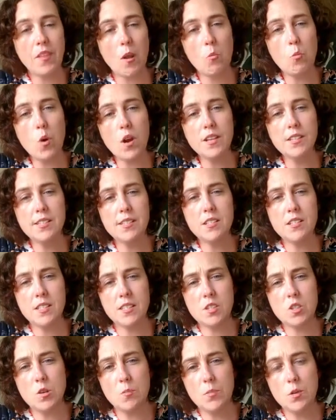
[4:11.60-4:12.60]
What is the
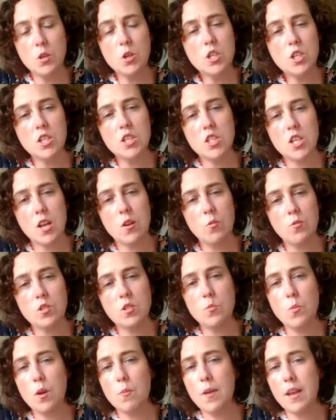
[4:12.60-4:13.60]
distribution channel? Do
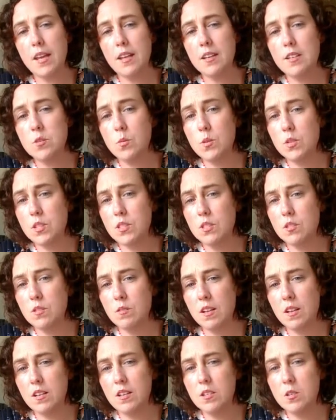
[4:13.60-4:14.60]
you want to make it into
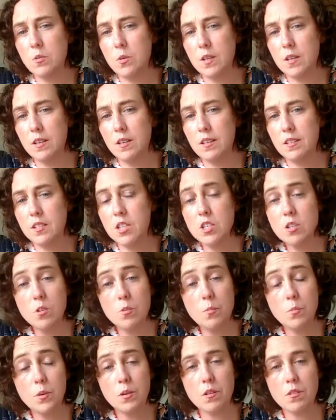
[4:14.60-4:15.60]
a digital
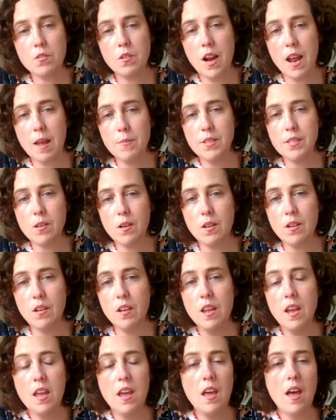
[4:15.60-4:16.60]
book through
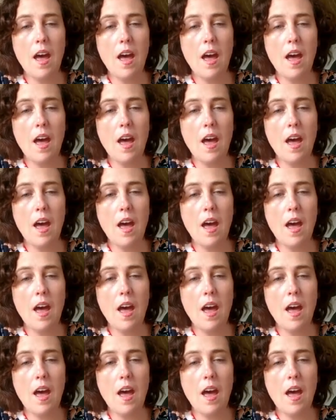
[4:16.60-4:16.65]
Amazon?